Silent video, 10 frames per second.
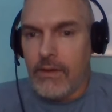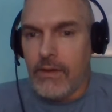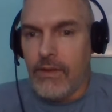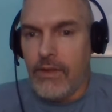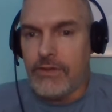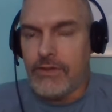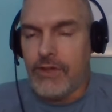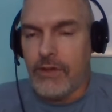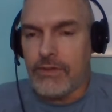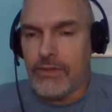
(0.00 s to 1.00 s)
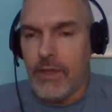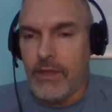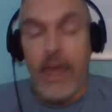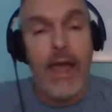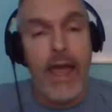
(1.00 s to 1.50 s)
This Joe Smith.
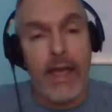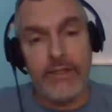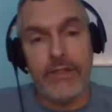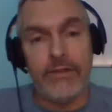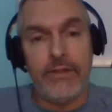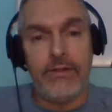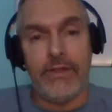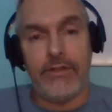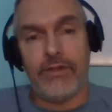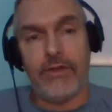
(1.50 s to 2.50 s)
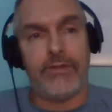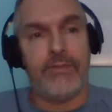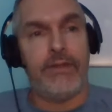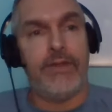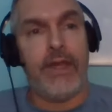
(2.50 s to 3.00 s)
Actually, this Joe
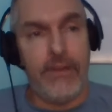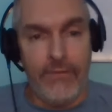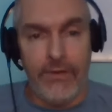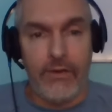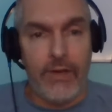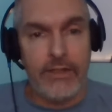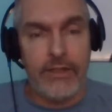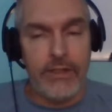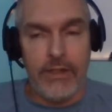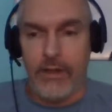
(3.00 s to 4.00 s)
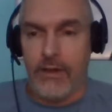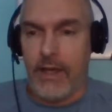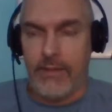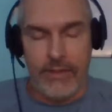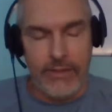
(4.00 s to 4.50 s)
Smith, thank you for the question, or I mean,